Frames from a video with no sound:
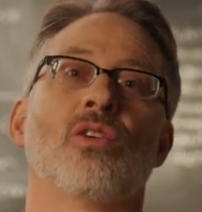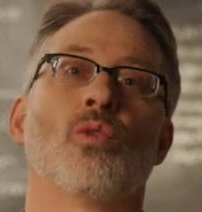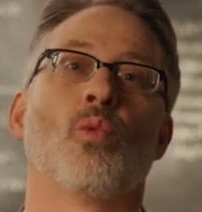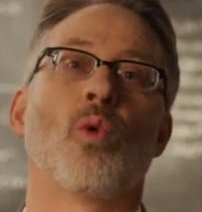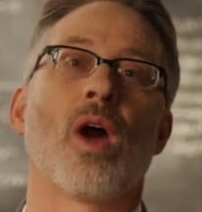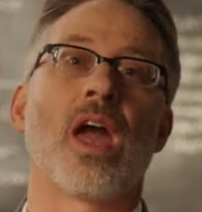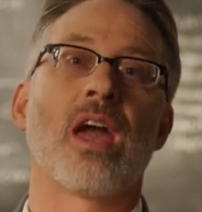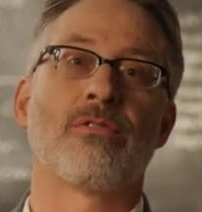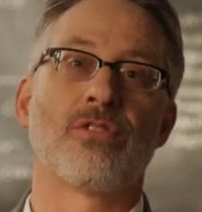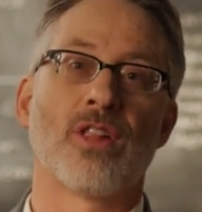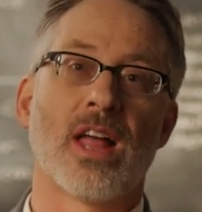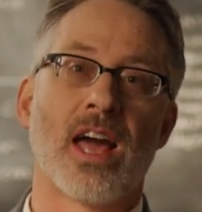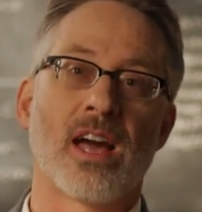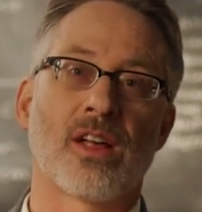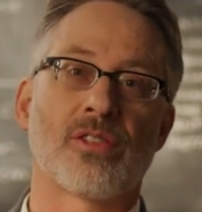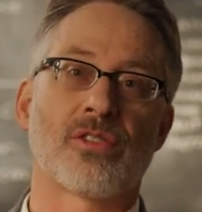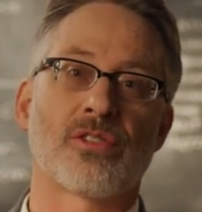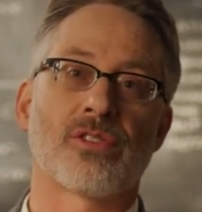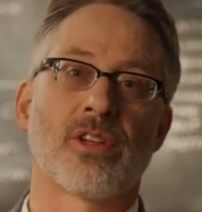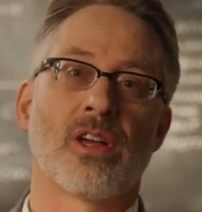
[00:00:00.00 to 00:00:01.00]

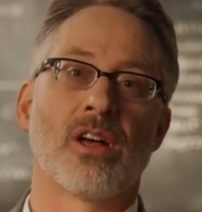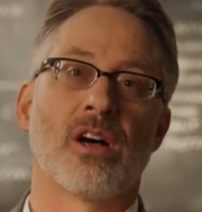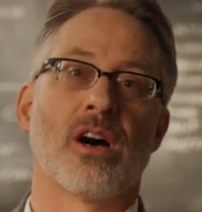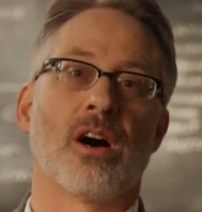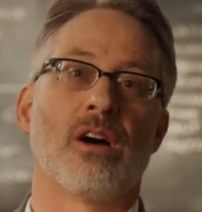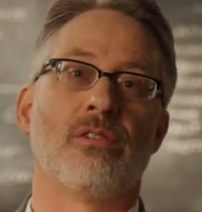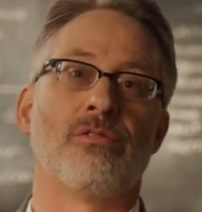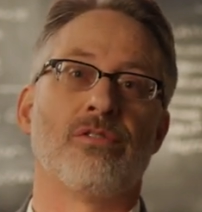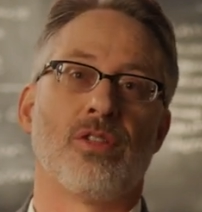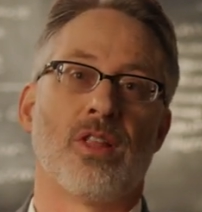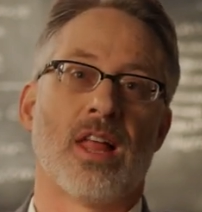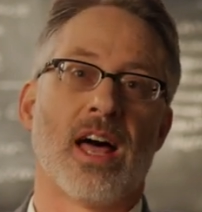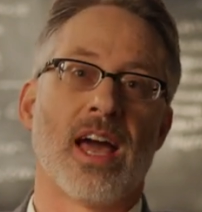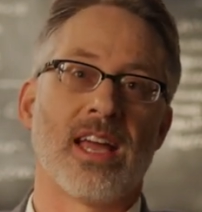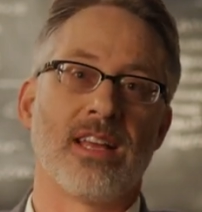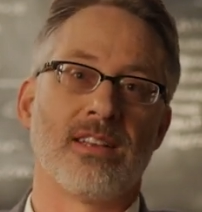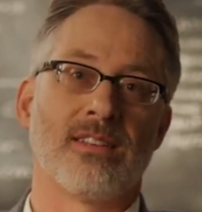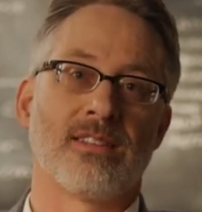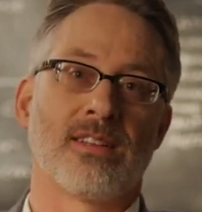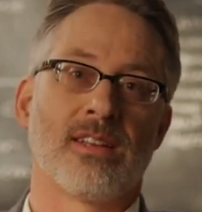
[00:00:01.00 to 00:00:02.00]
wavelengths of
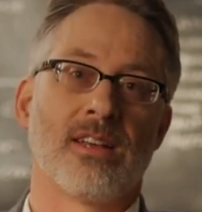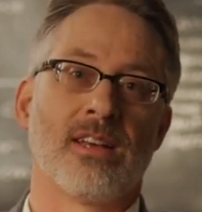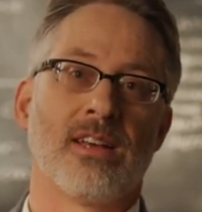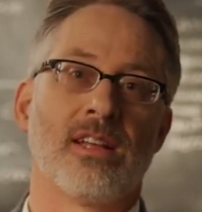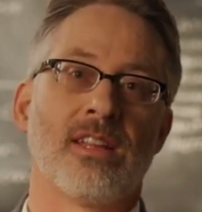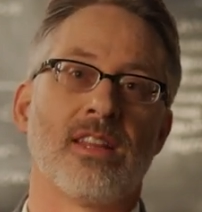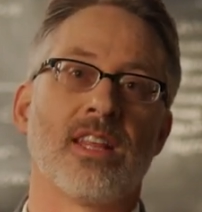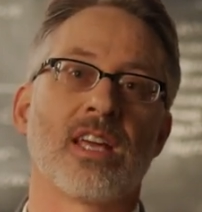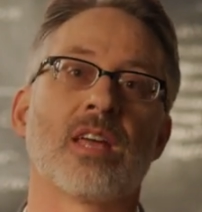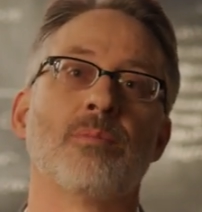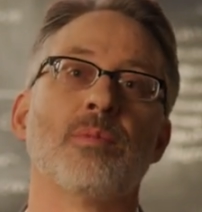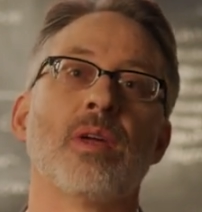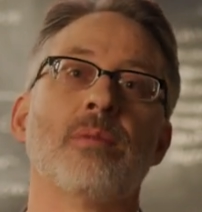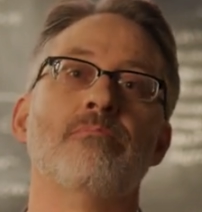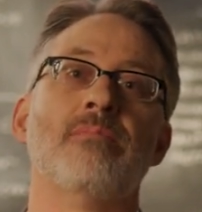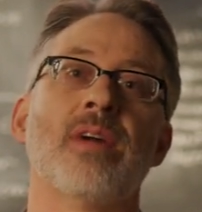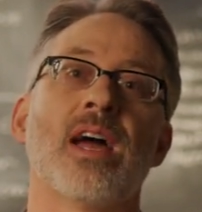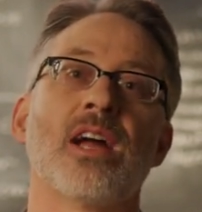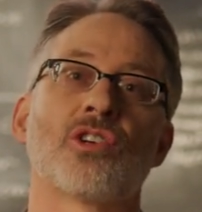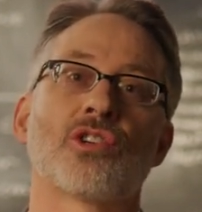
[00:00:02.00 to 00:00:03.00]
light that can be
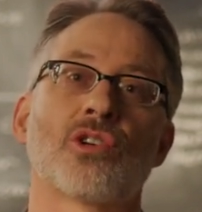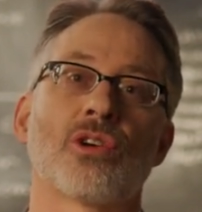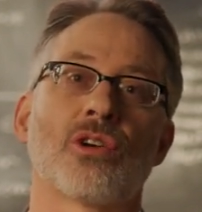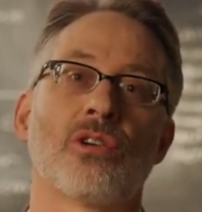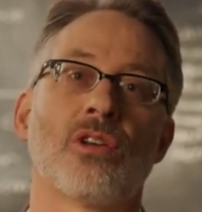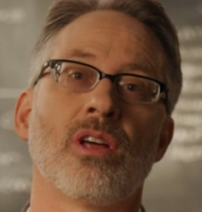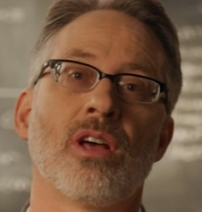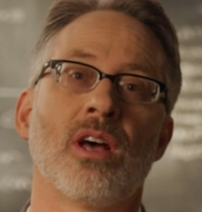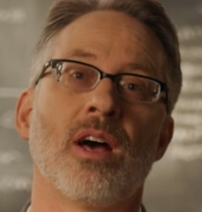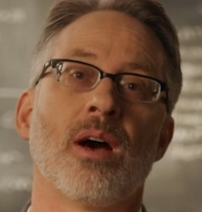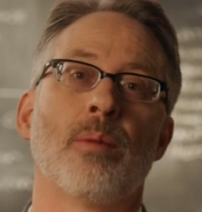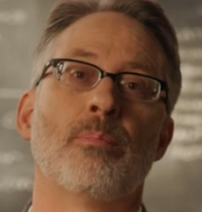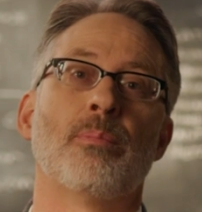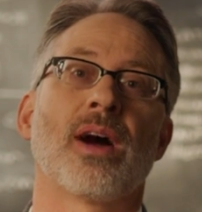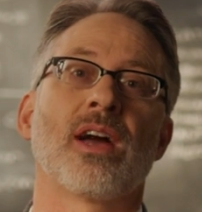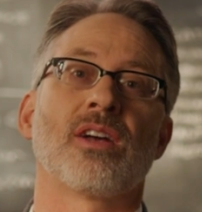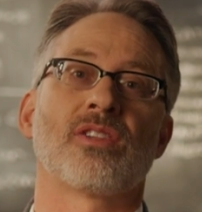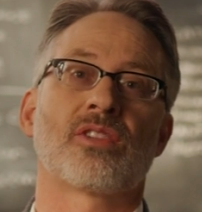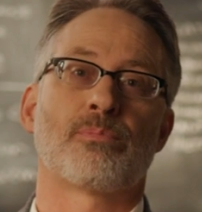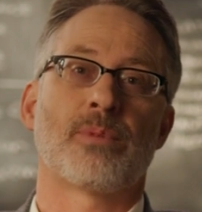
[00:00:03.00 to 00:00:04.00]
measured
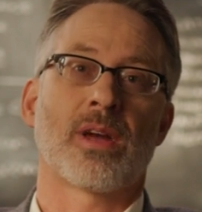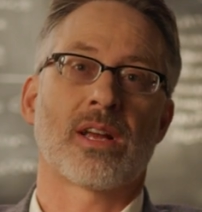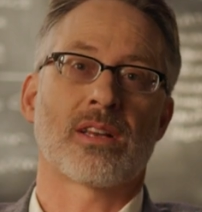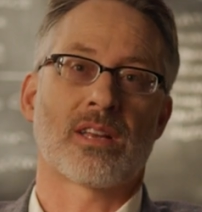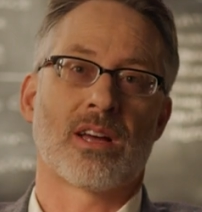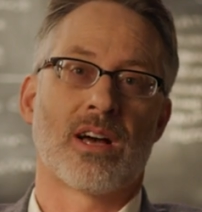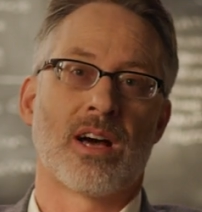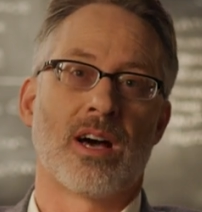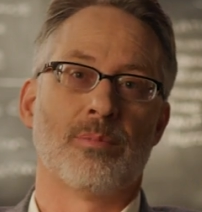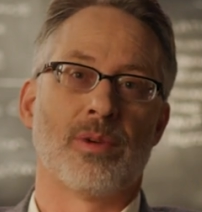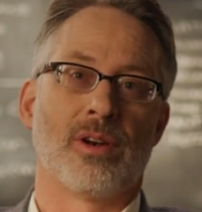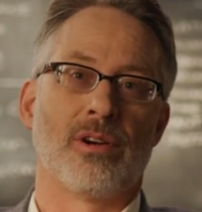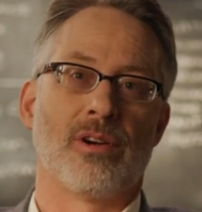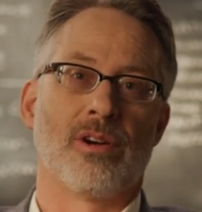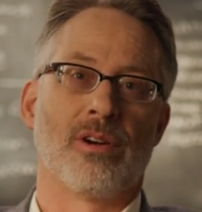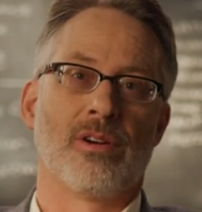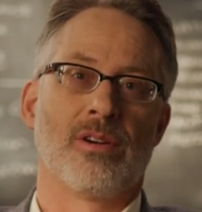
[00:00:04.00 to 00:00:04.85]
by a spectrometer.